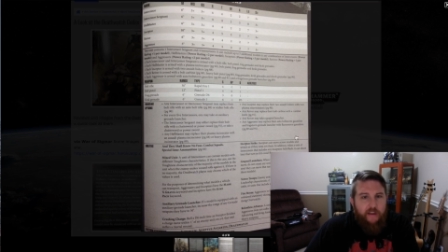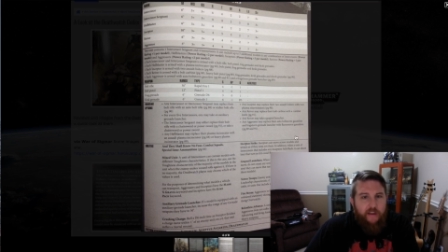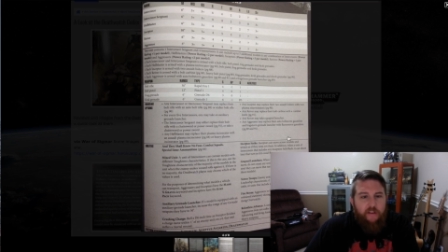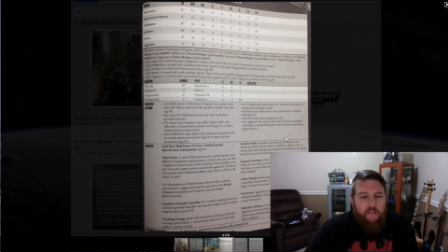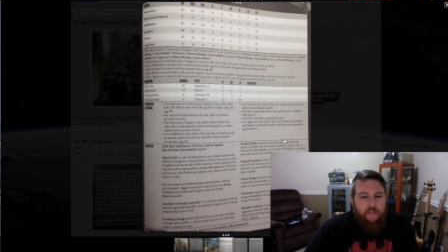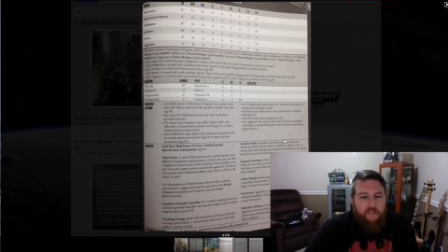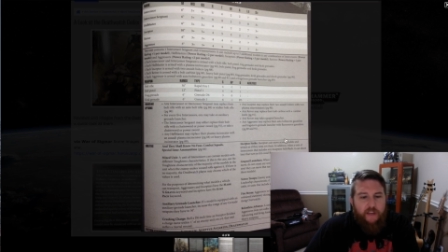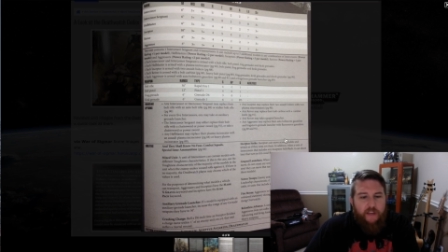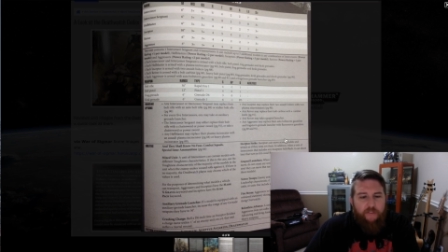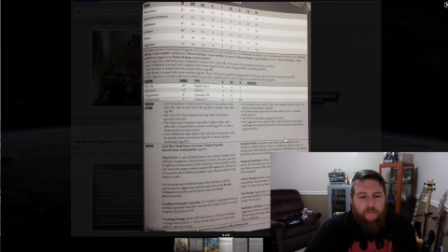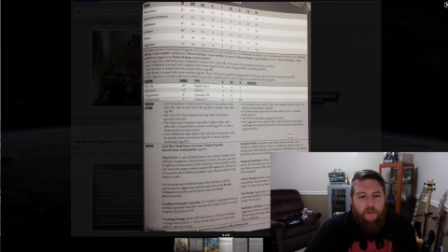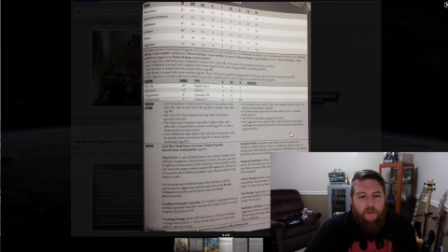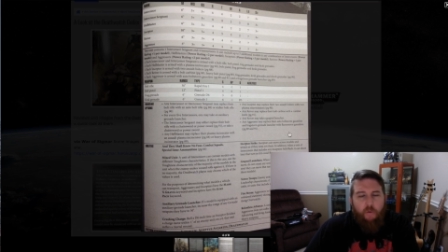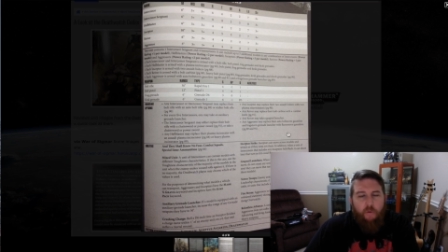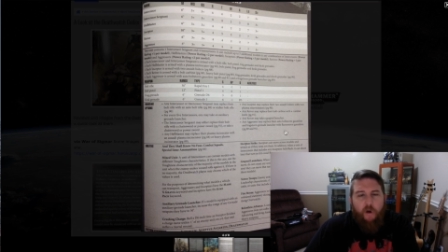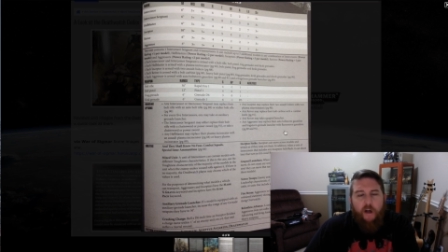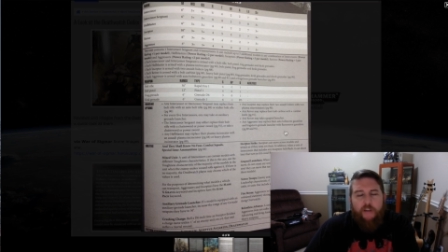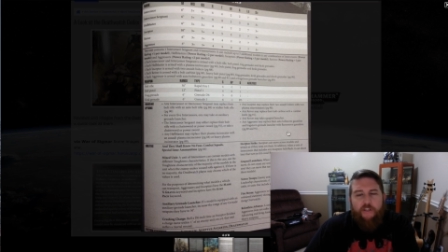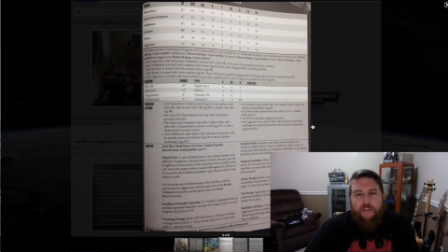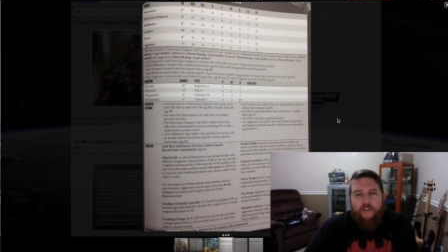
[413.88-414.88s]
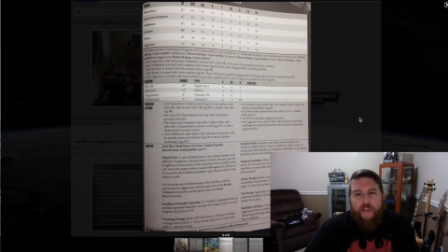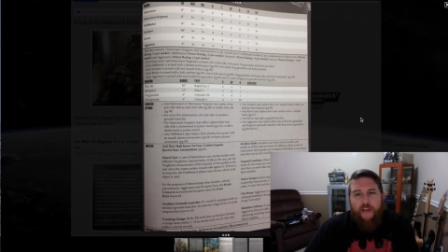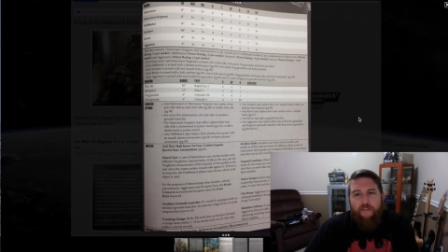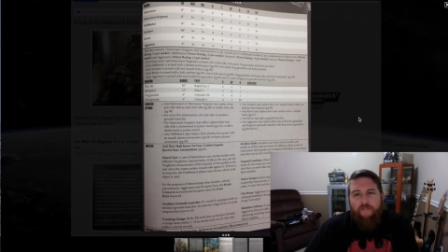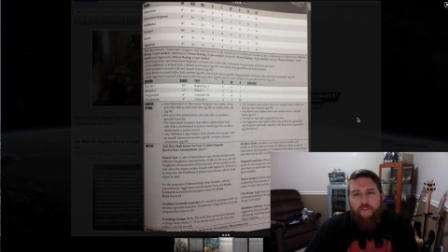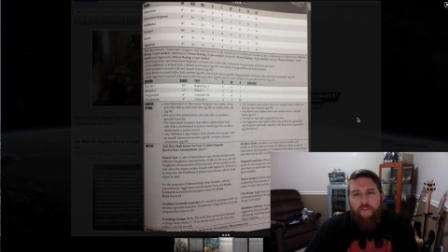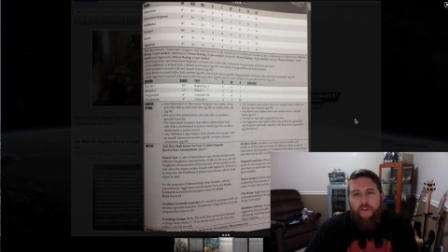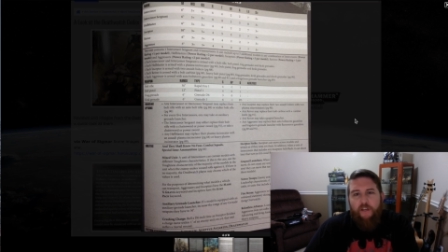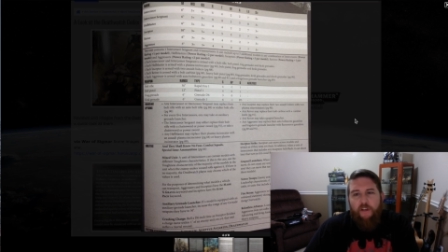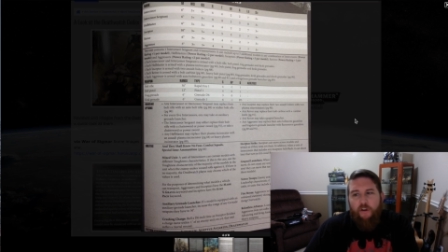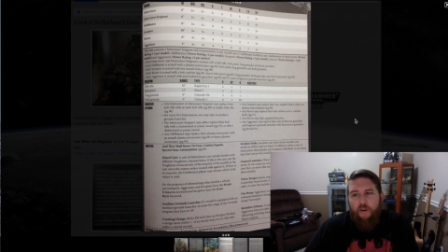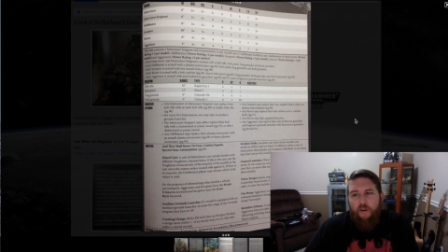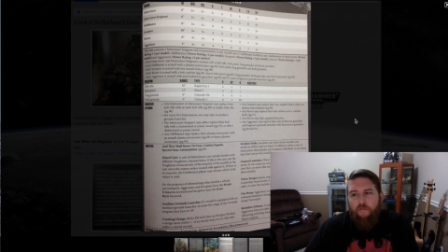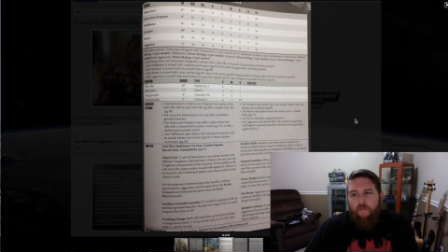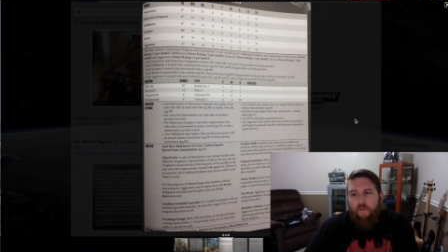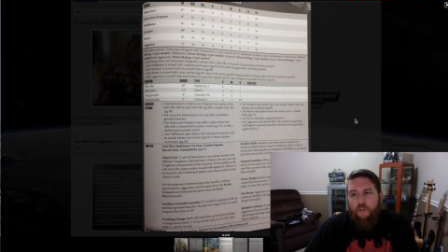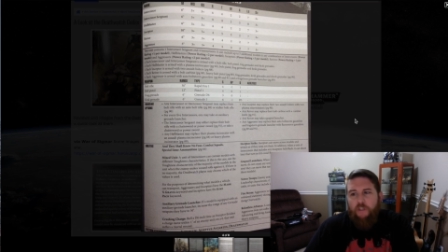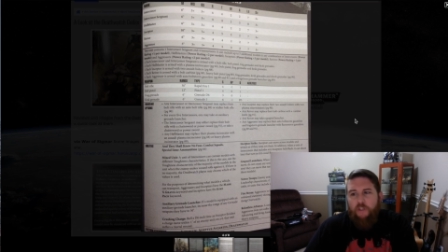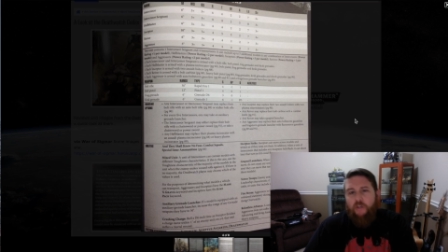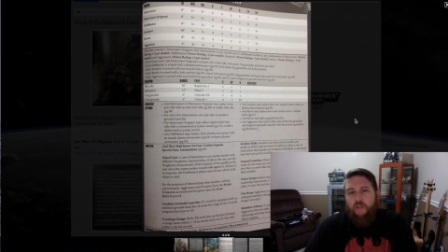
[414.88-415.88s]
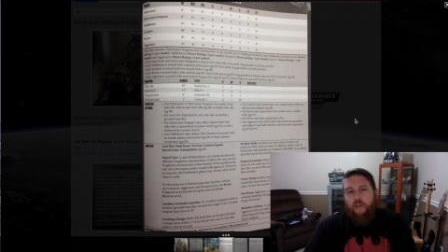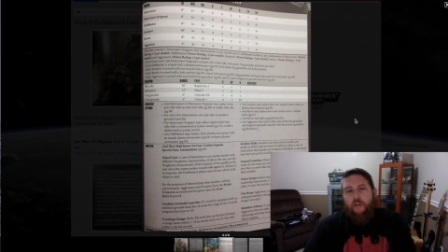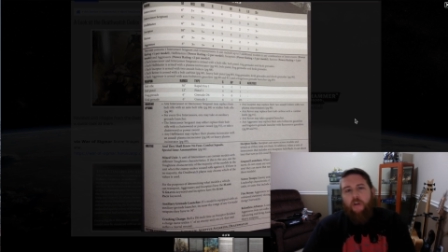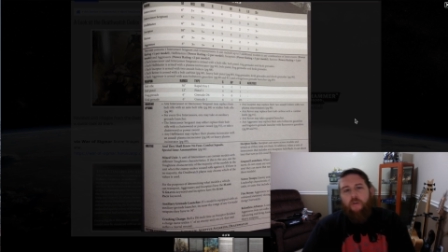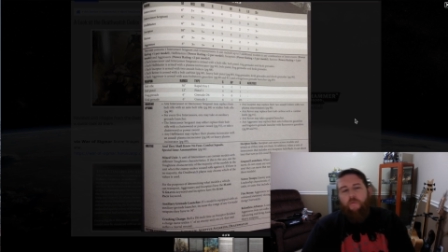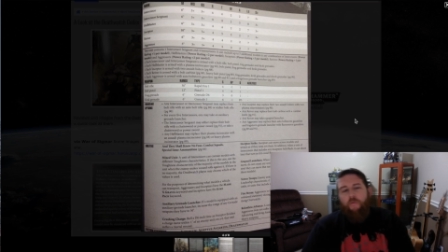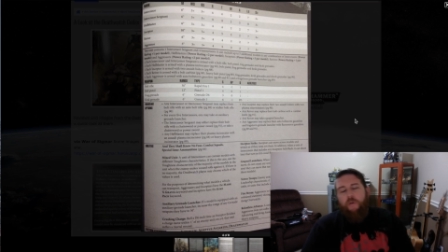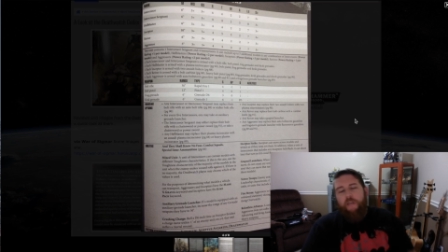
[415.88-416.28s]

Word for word: So definitely watch that video, of which we